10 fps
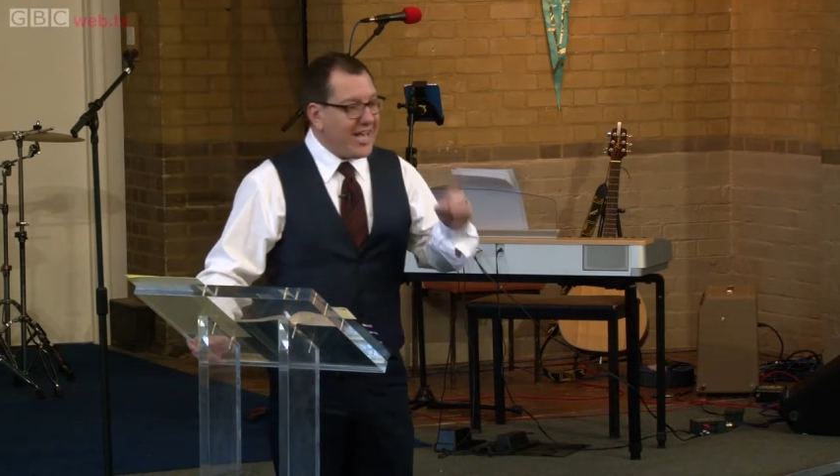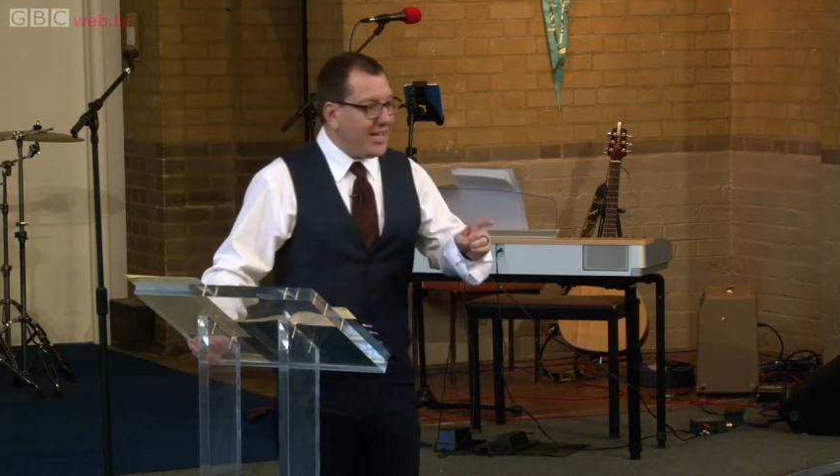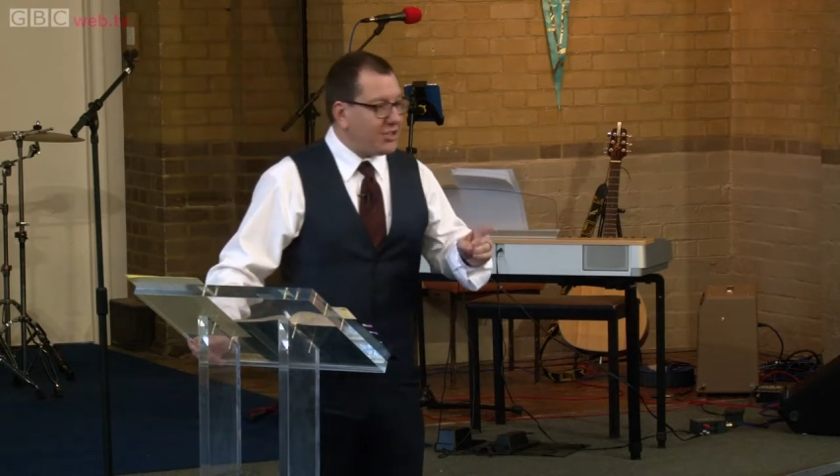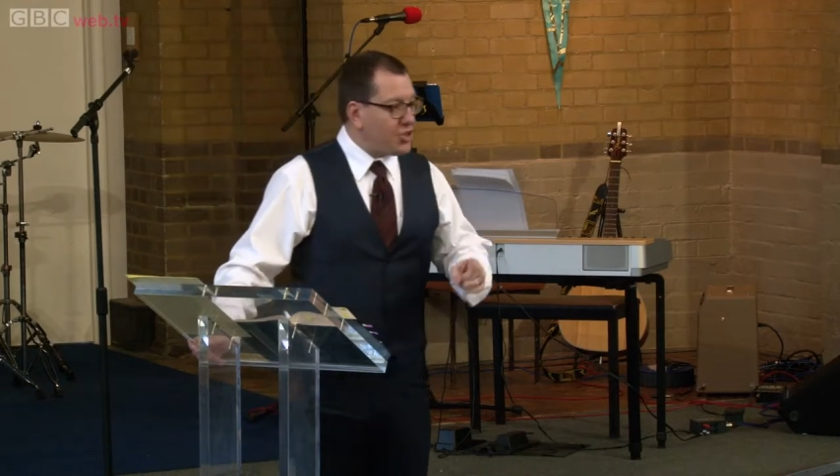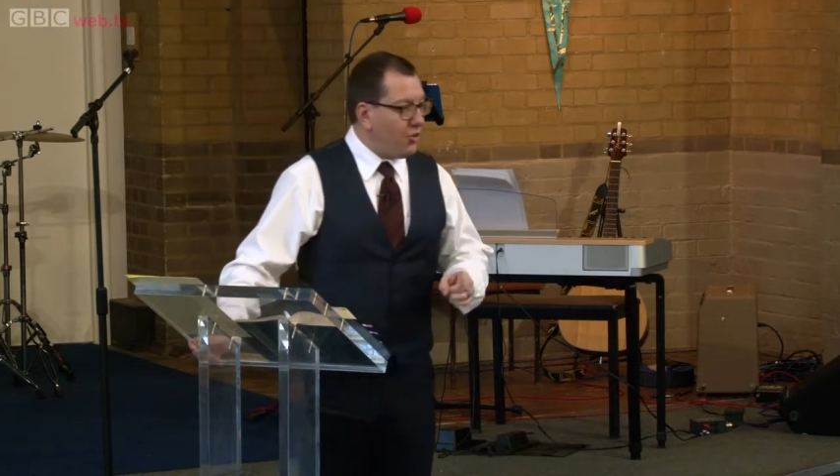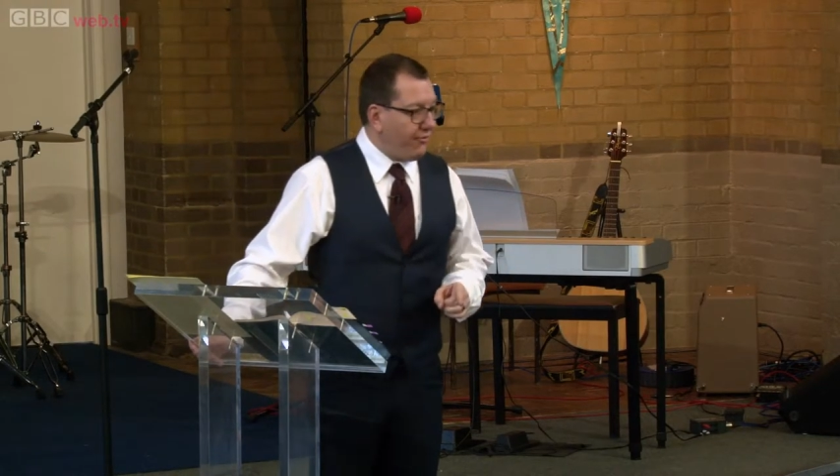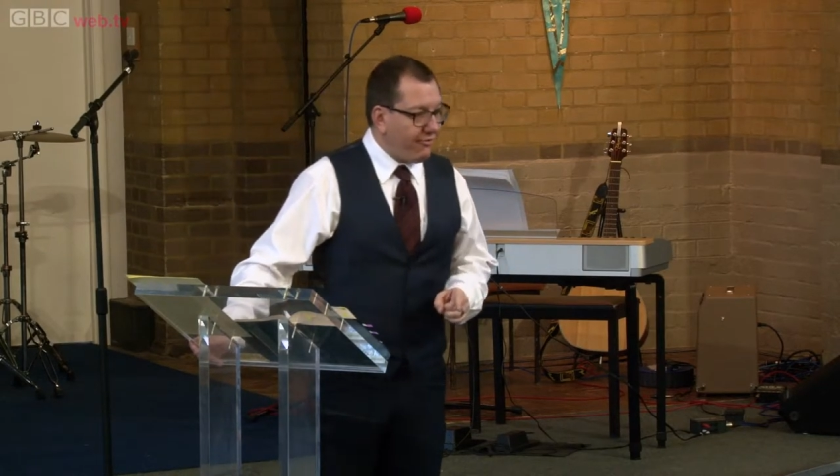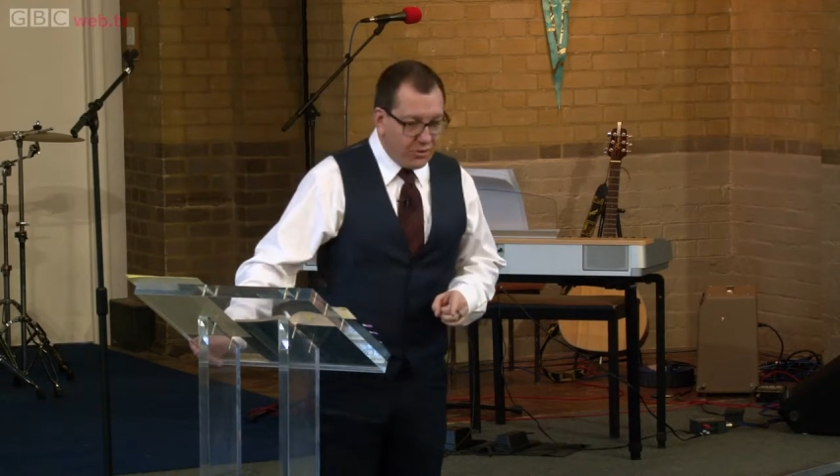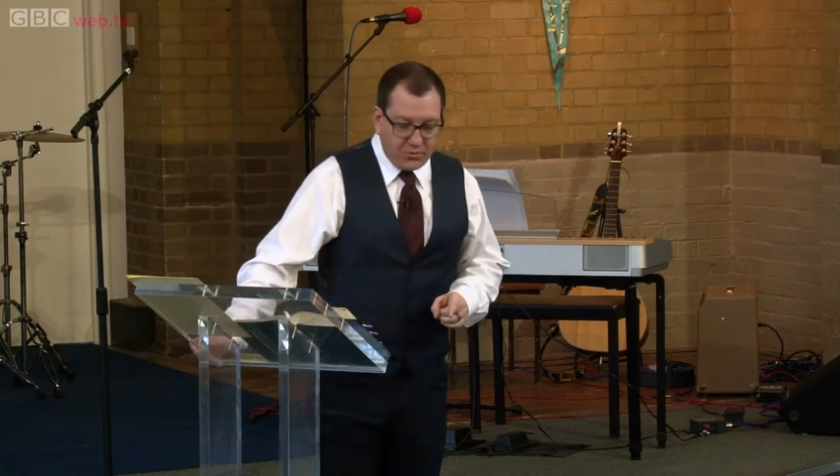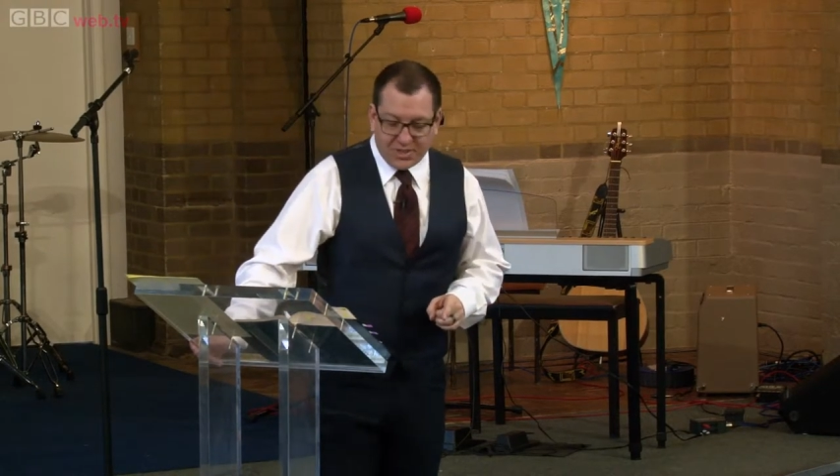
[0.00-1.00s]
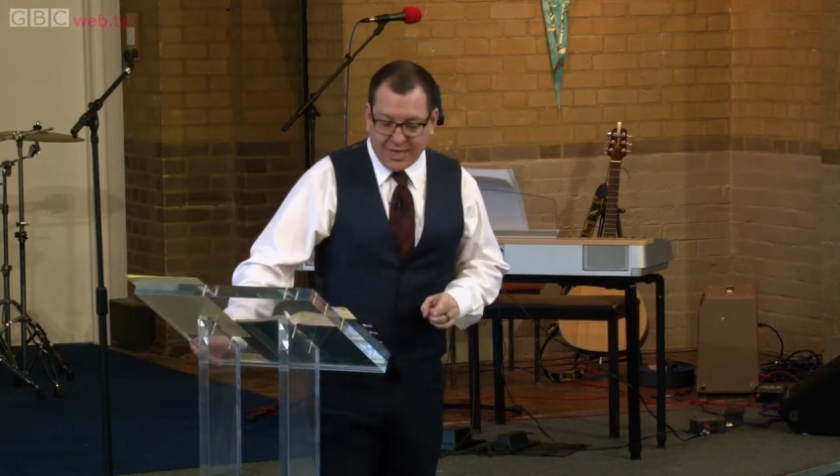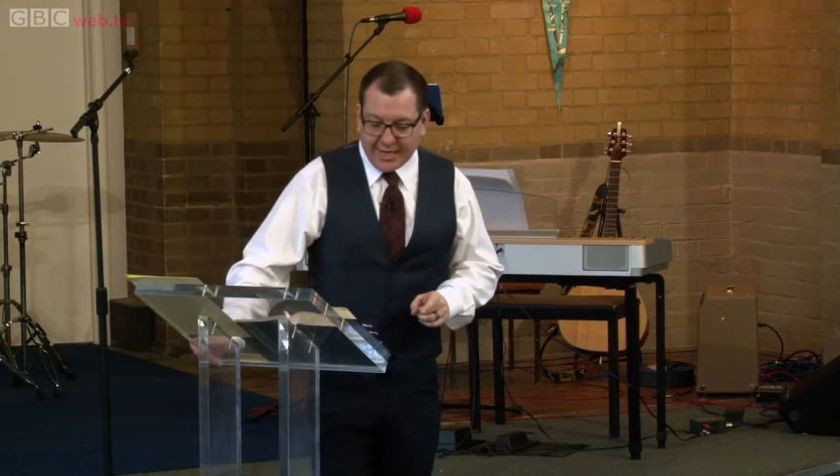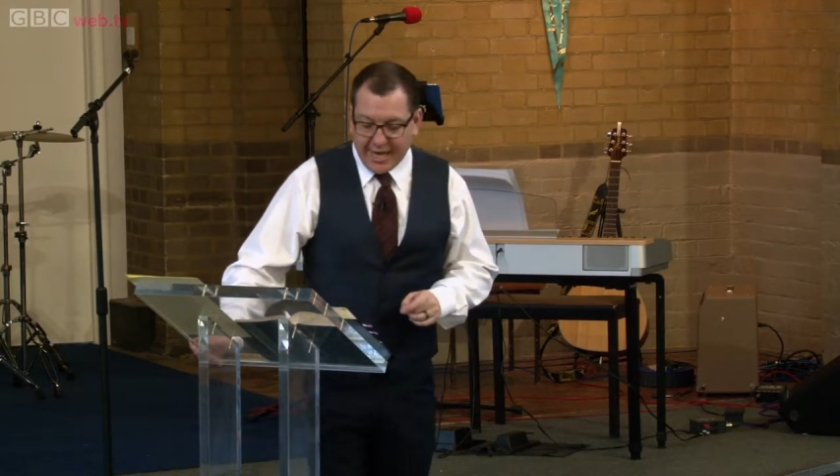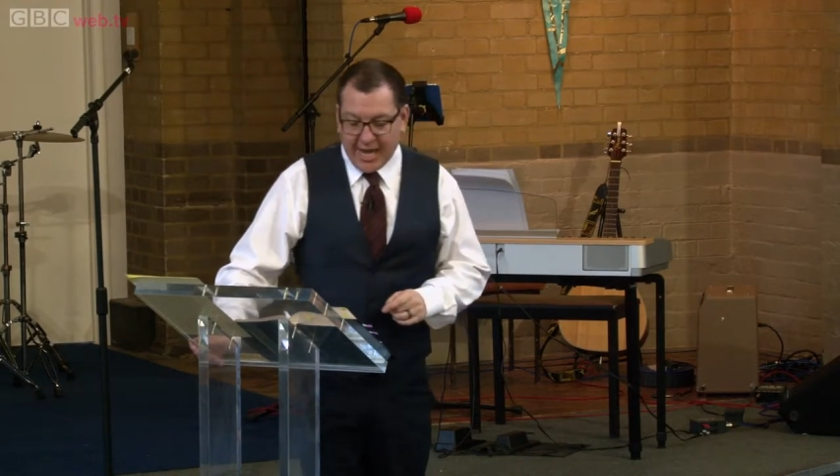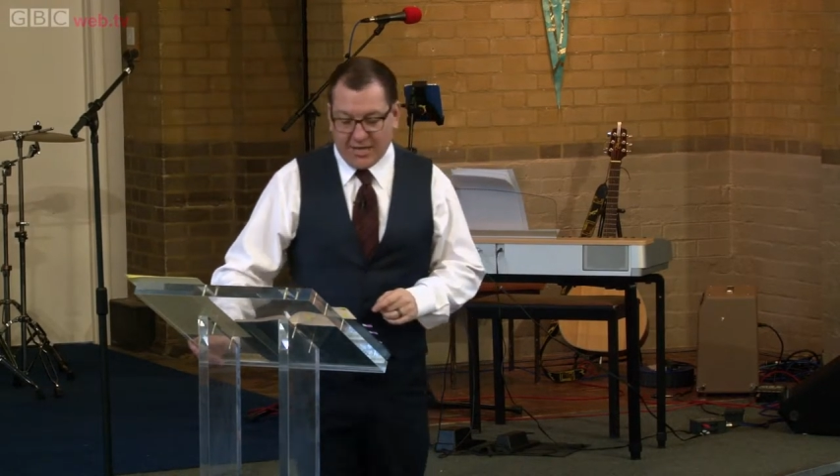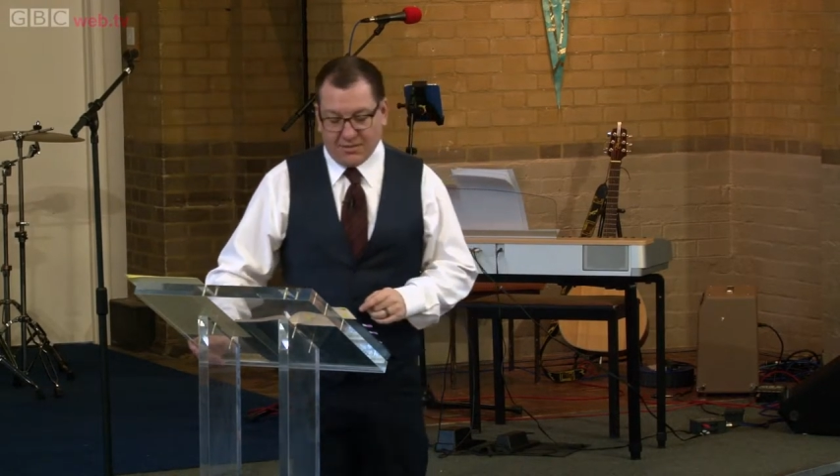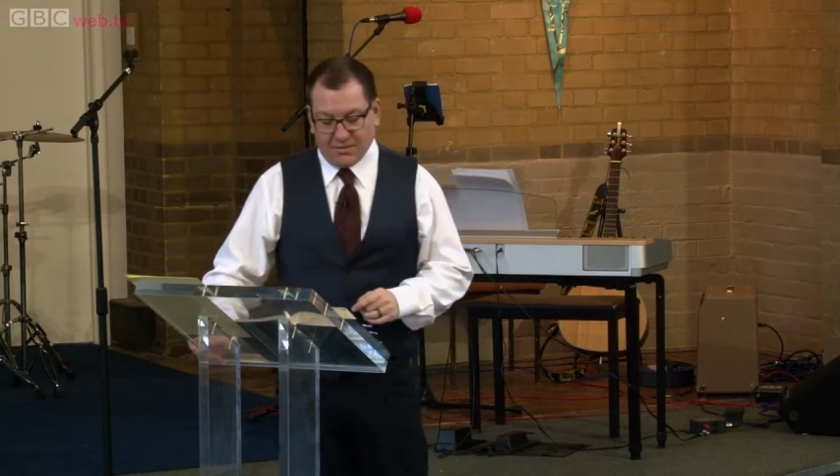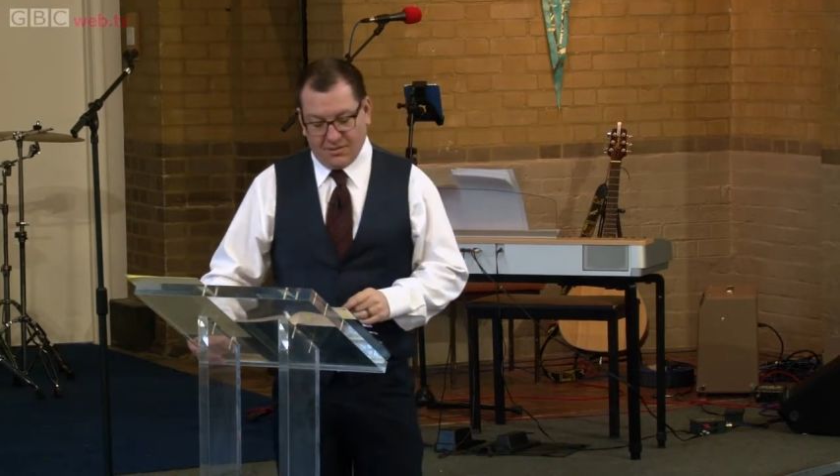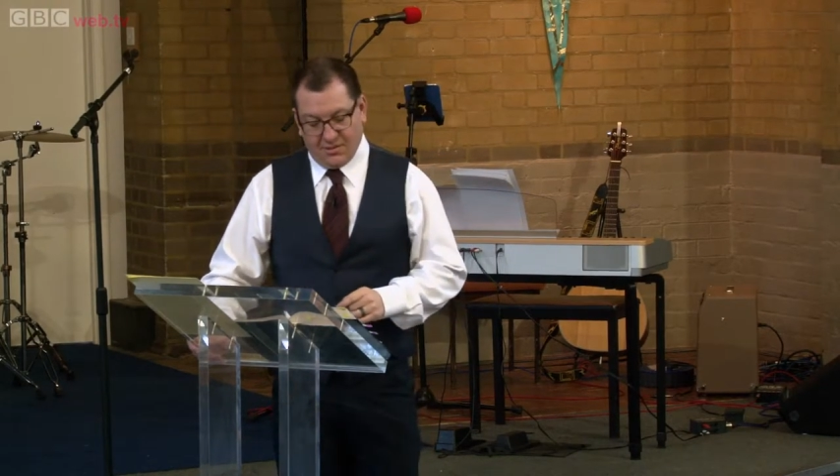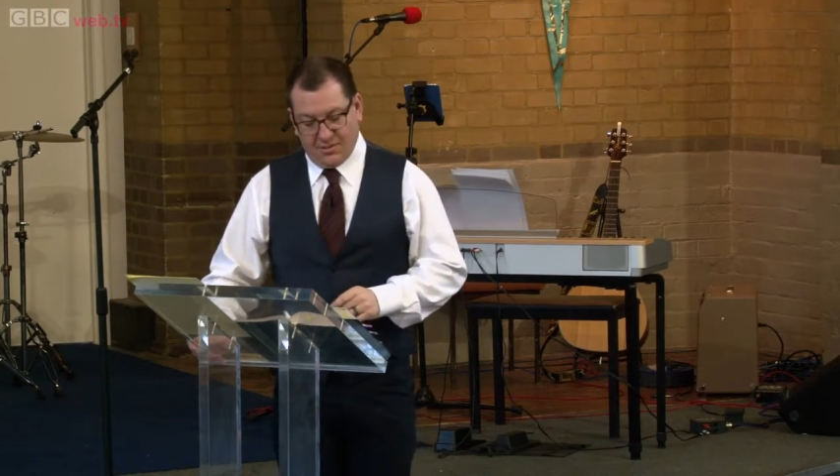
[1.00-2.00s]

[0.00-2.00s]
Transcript: eat your fruit again."